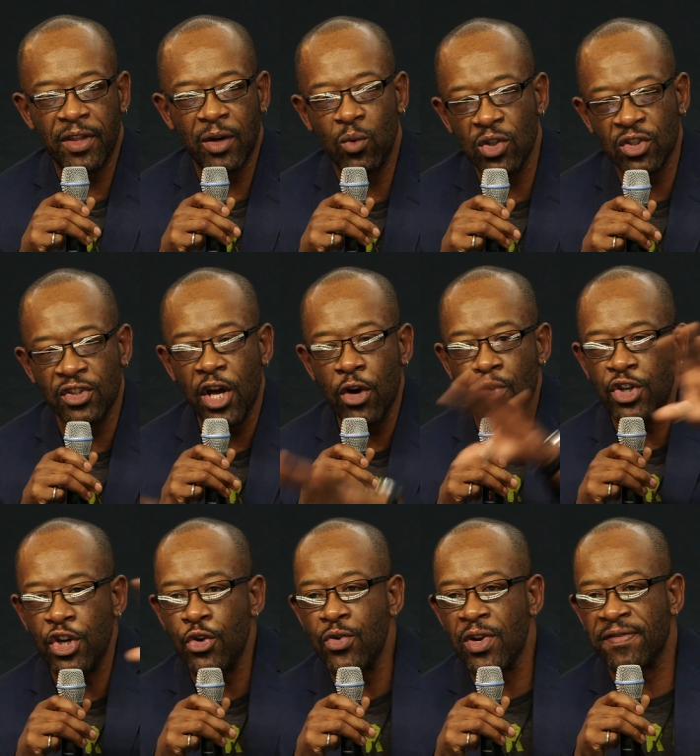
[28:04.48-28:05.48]
there was no
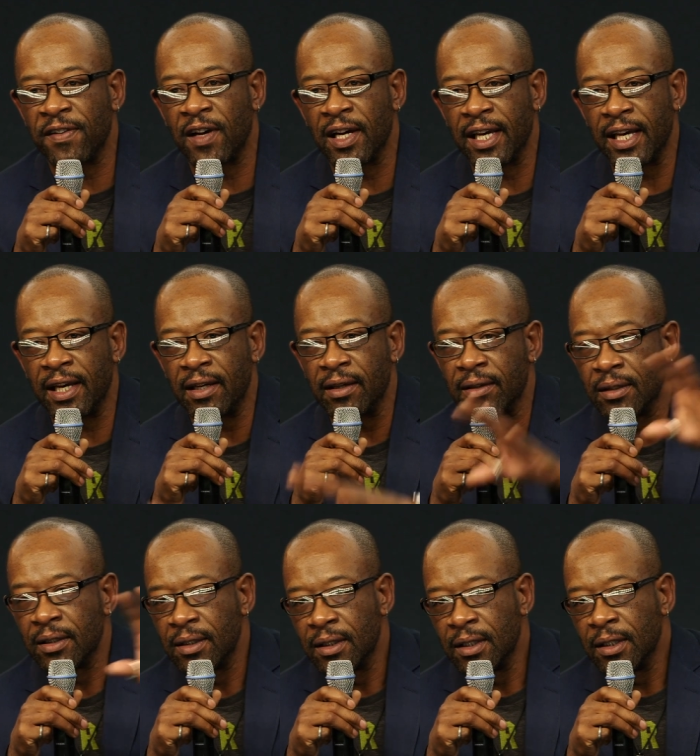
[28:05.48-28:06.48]
unifying
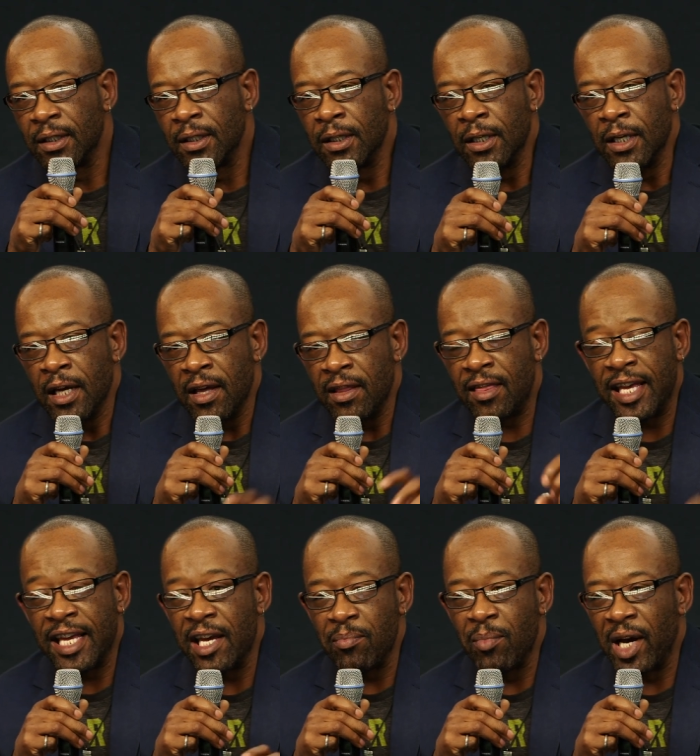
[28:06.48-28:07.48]

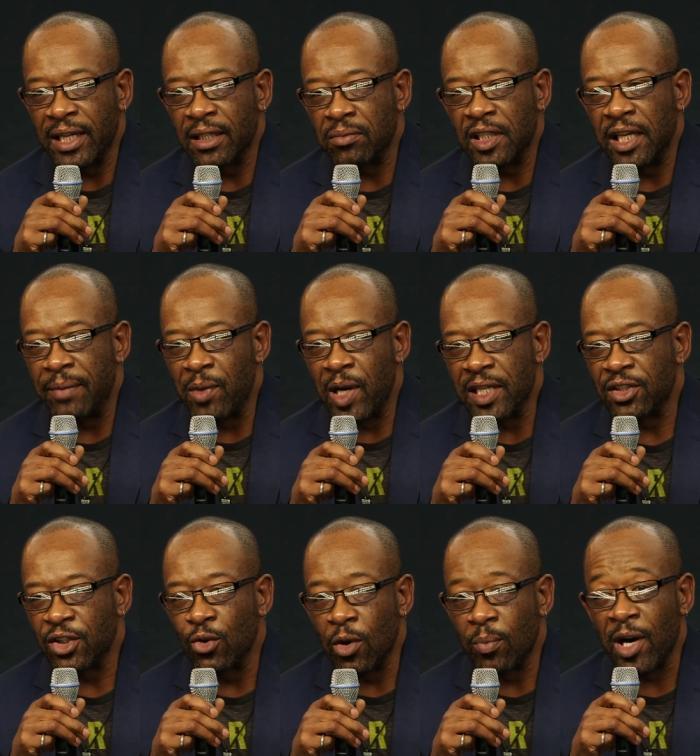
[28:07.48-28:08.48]
thing in my in my
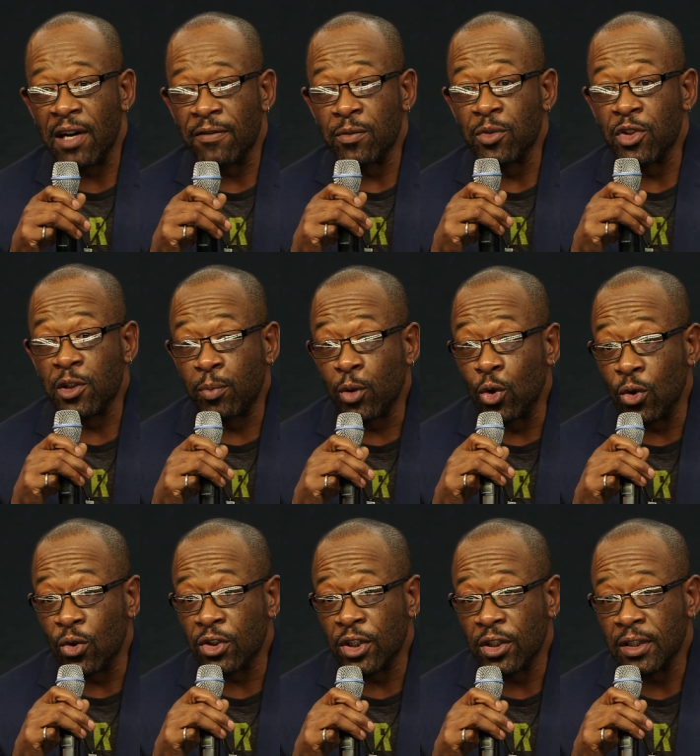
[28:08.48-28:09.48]
school apart from
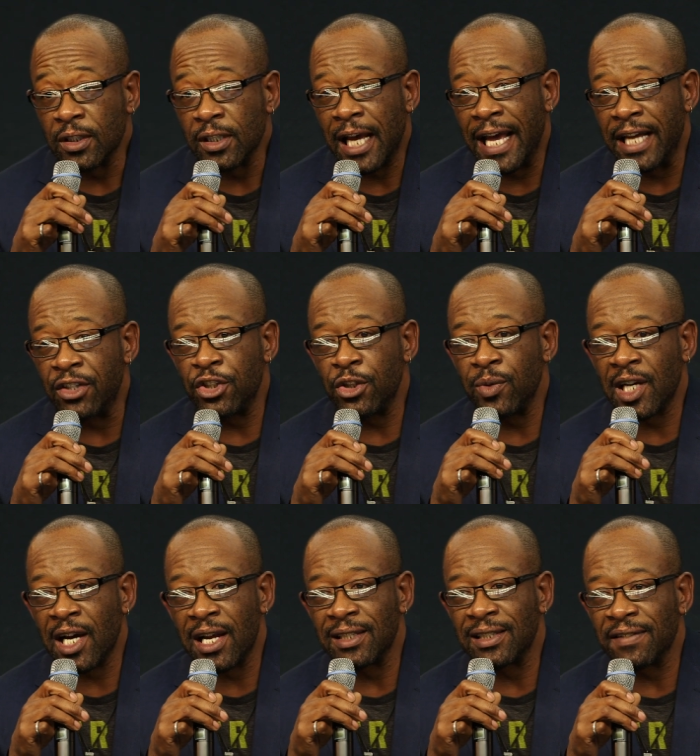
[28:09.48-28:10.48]
sport and you were
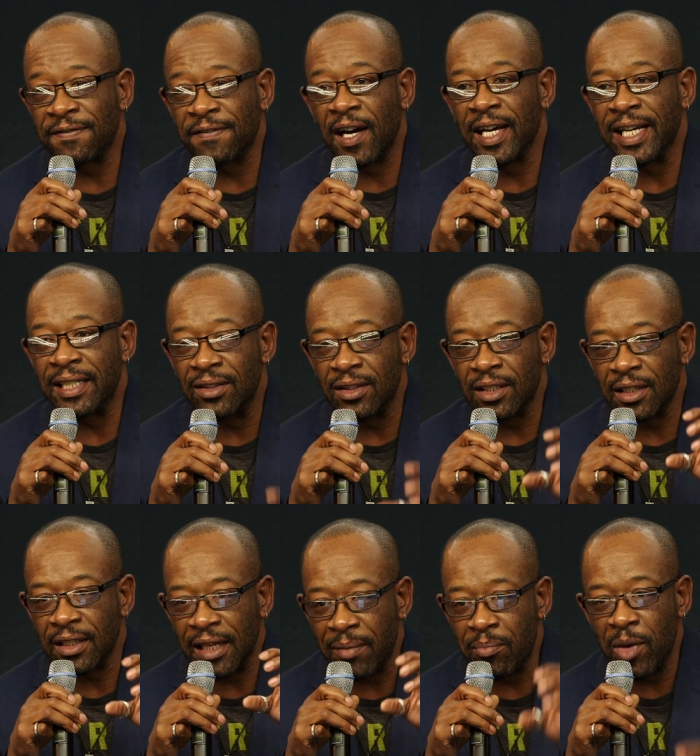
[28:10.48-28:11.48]
kind of defined
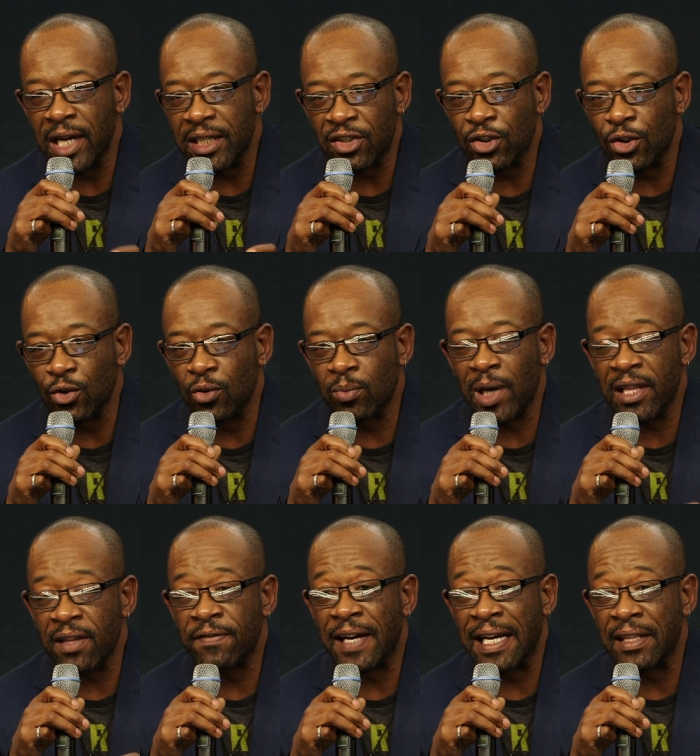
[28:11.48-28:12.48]
in my school by
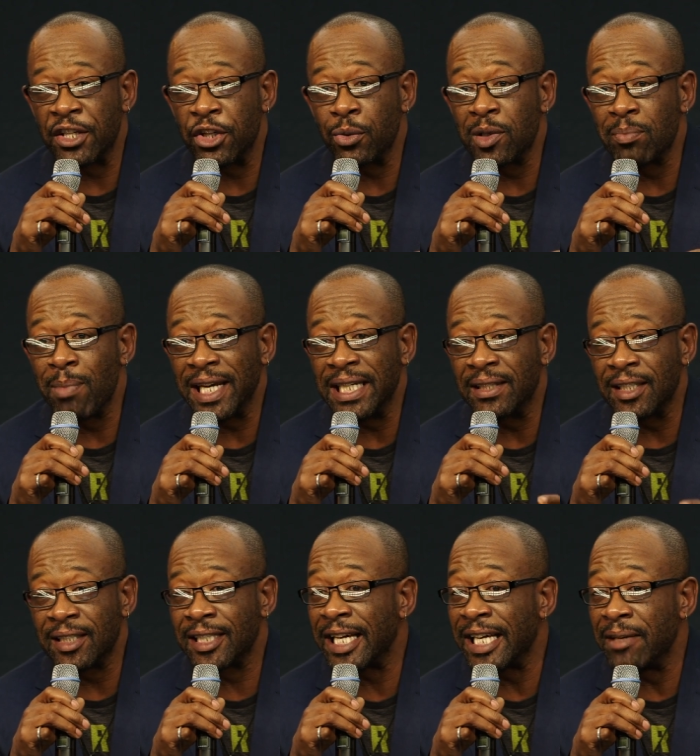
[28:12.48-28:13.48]
the fact that you had made the
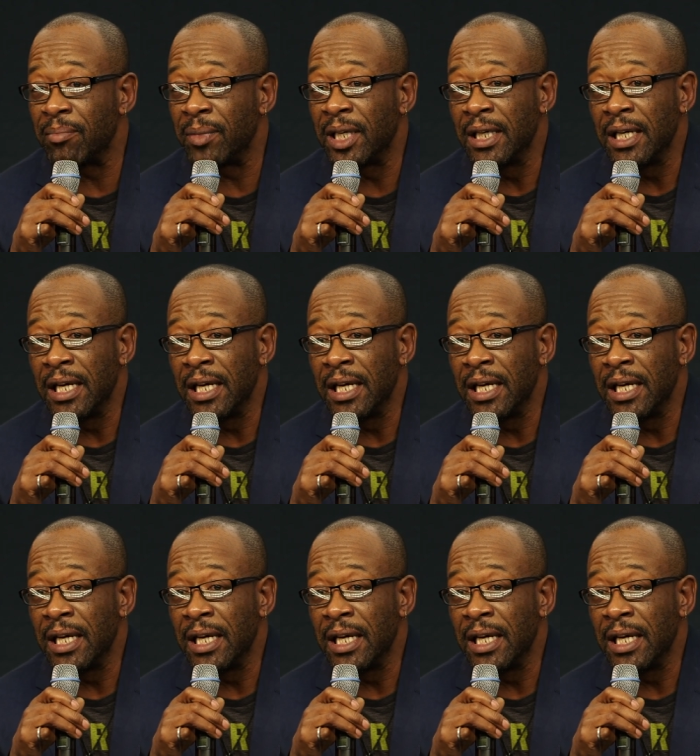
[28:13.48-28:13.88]
team.